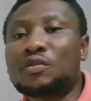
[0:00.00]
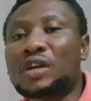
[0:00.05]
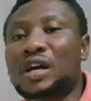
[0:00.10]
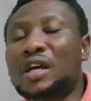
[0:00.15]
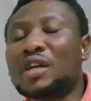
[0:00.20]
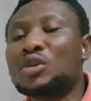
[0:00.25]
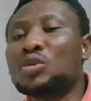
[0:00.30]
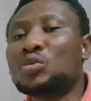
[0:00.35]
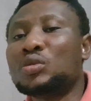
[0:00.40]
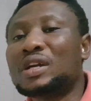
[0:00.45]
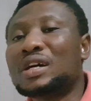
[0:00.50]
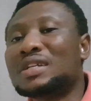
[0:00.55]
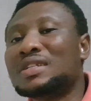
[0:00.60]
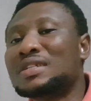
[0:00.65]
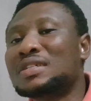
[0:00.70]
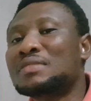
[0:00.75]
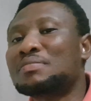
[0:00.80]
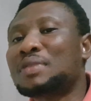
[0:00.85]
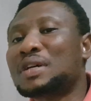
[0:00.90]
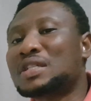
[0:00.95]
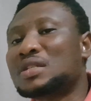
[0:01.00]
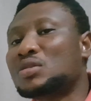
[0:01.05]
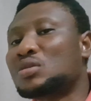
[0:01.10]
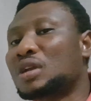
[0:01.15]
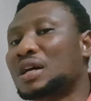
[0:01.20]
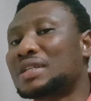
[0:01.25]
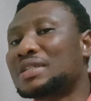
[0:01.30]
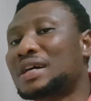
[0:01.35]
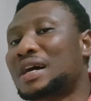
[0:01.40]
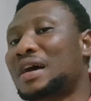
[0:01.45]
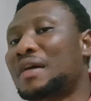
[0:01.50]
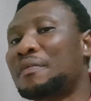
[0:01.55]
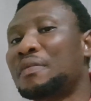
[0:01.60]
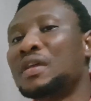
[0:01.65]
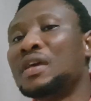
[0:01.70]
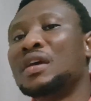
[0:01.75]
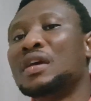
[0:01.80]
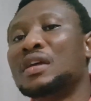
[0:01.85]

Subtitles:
that I know that this particular time